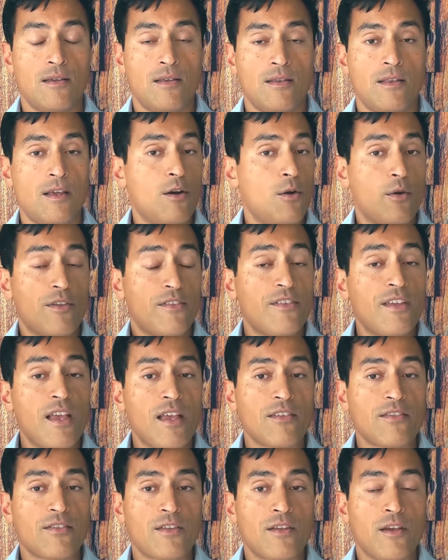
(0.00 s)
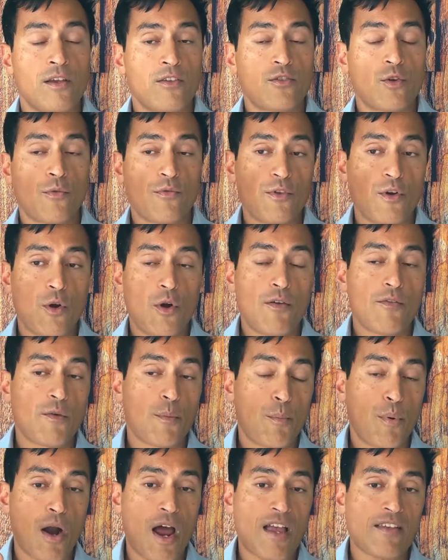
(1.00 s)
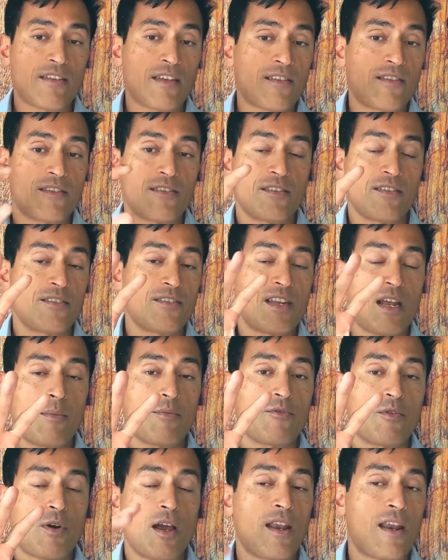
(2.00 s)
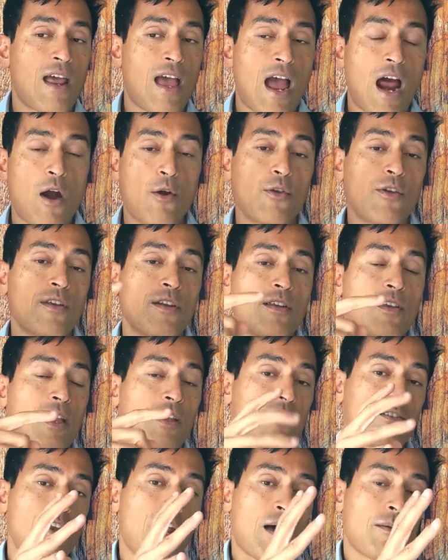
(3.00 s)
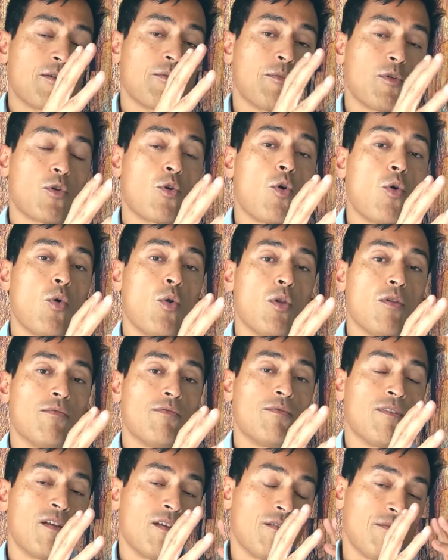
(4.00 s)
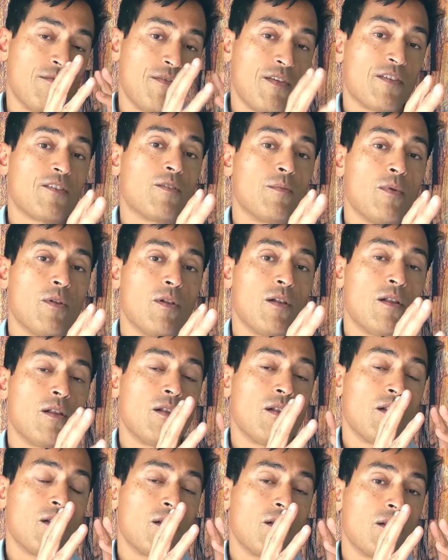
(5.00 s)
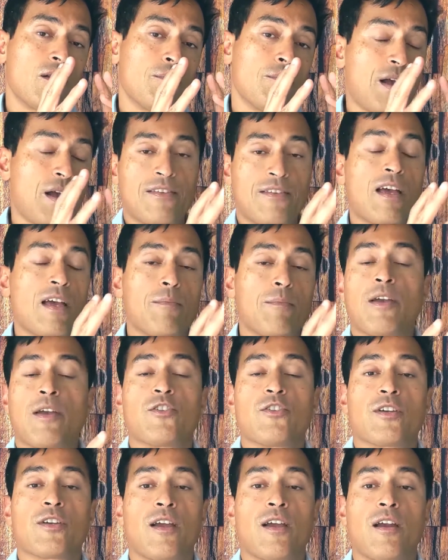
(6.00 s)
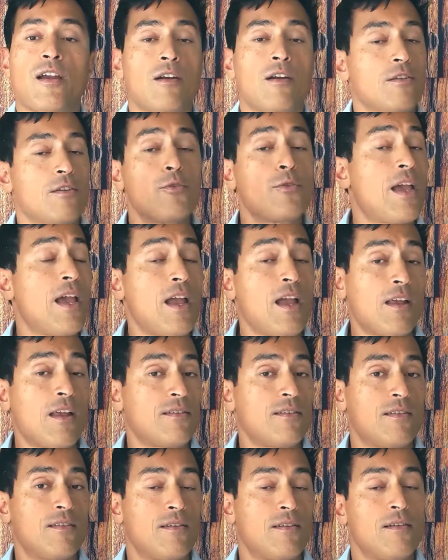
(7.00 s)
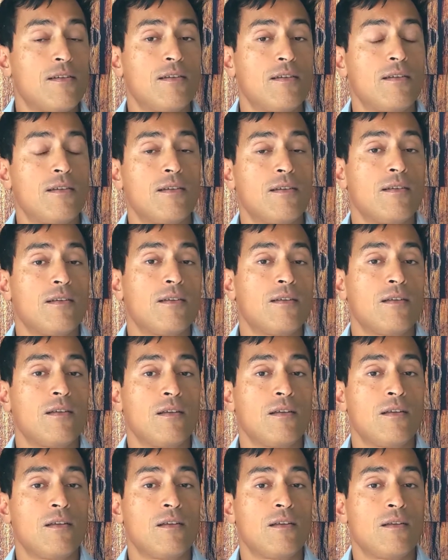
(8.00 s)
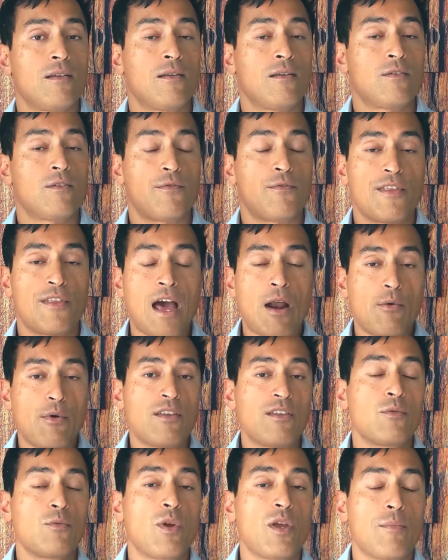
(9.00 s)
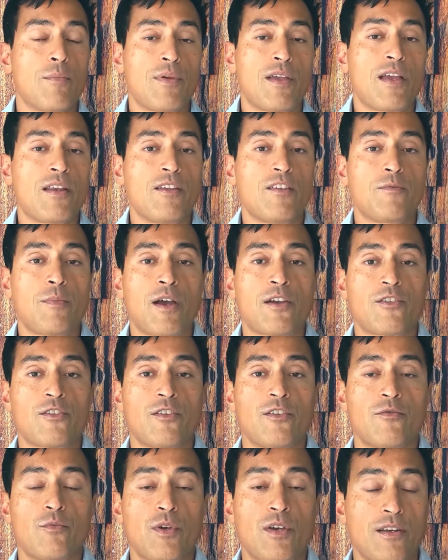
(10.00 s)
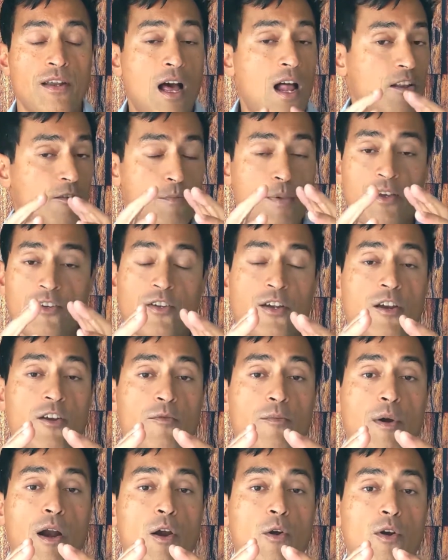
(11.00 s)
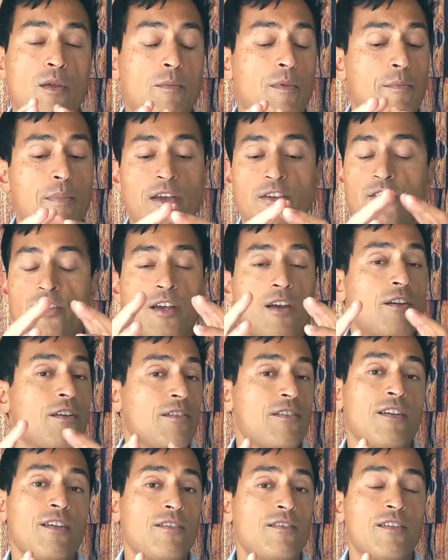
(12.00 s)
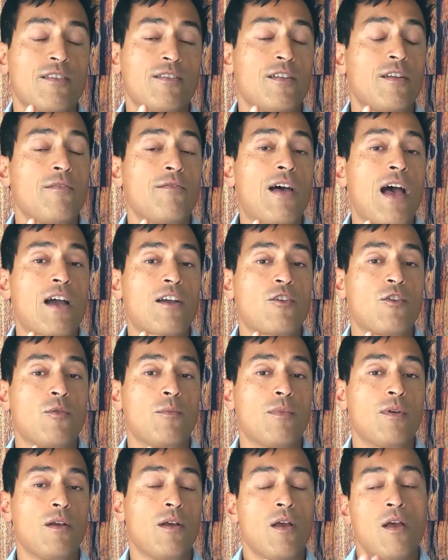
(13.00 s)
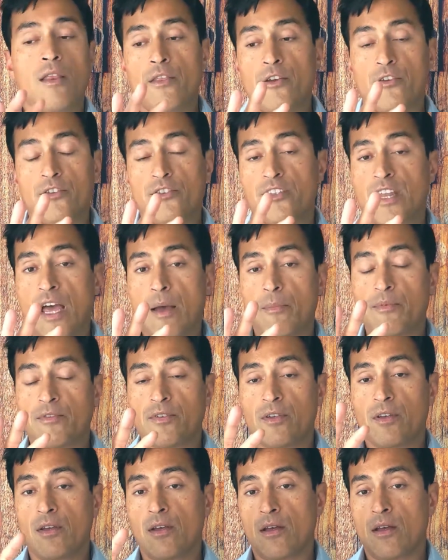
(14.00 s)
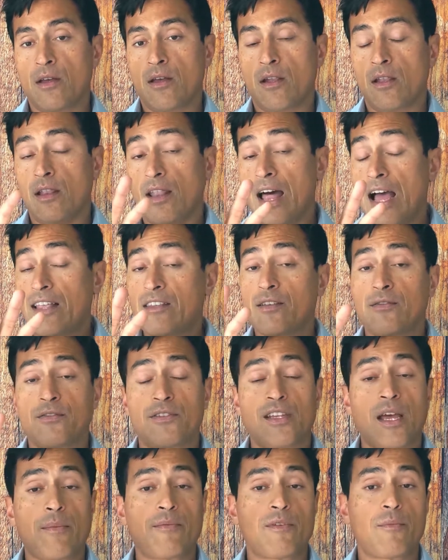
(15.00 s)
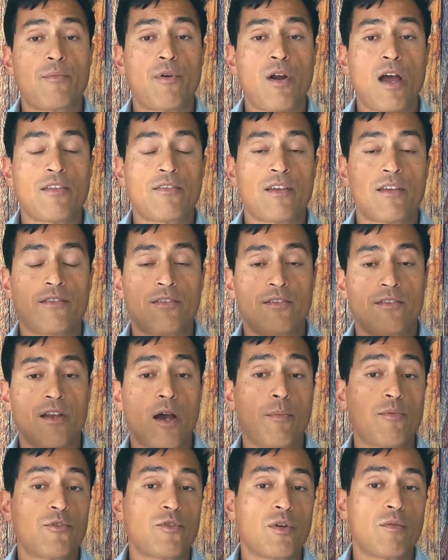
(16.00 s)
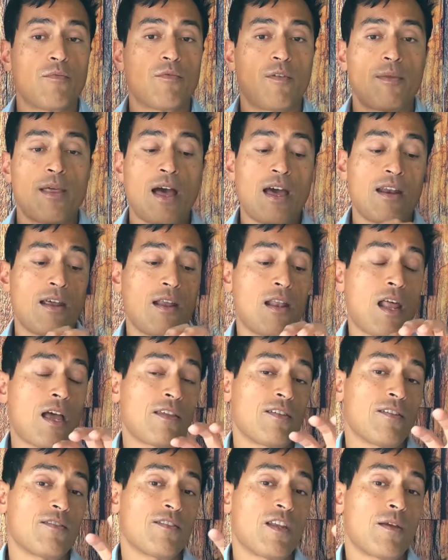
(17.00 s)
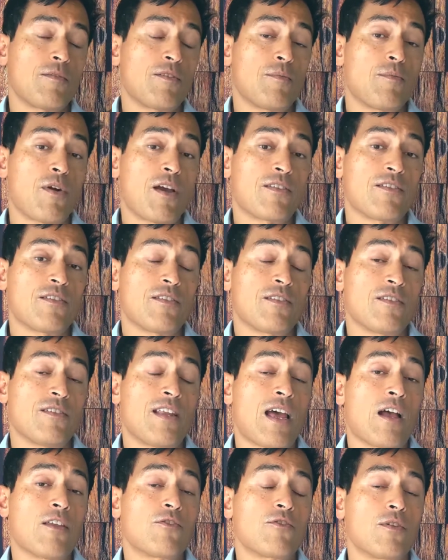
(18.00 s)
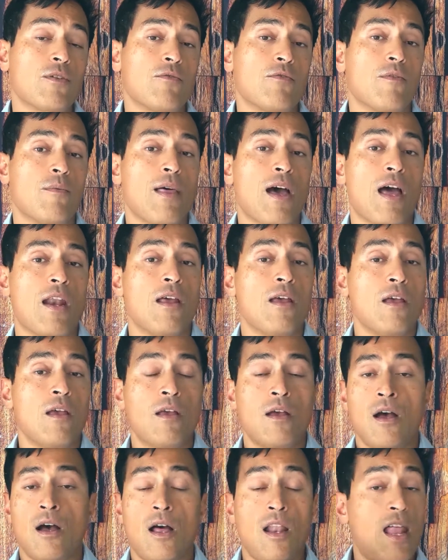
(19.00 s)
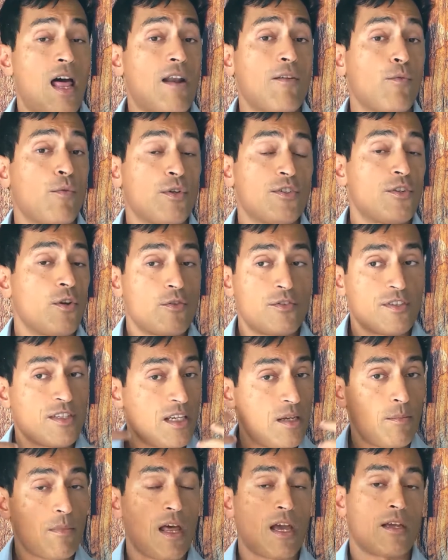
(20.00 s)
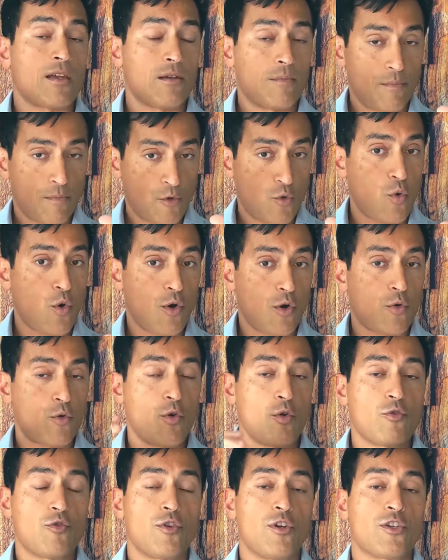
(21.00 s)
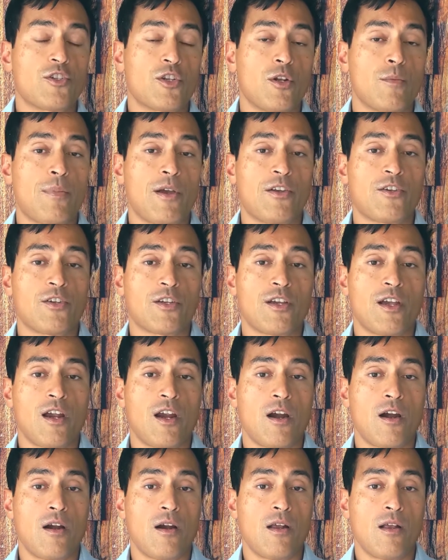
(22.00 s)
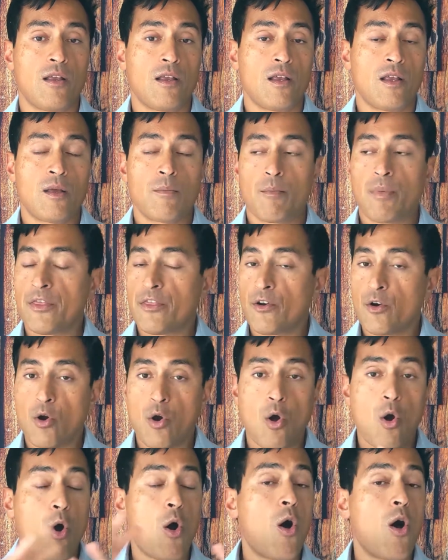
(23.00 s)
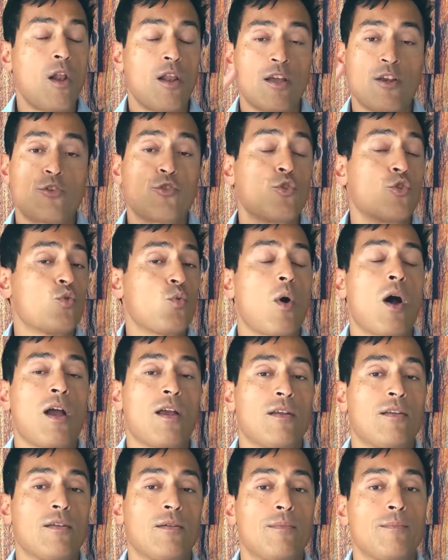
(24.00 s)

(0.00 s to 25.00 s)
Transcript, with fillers: They don't exist. So if you don't have your processes and steps right, how are you going to get to an optimal goal of visible bedside patient care? You can't. So for that reason, we at PAD Specialists, we acknowledge patient care is priority, but patient care doesn't exist in a vacuum. There's steps, lots of steps and processes upstream from that, and lots of steps and processes downstream from that. A lot of which don't seem like quote unquote traditional patient care, but they're all intertwined.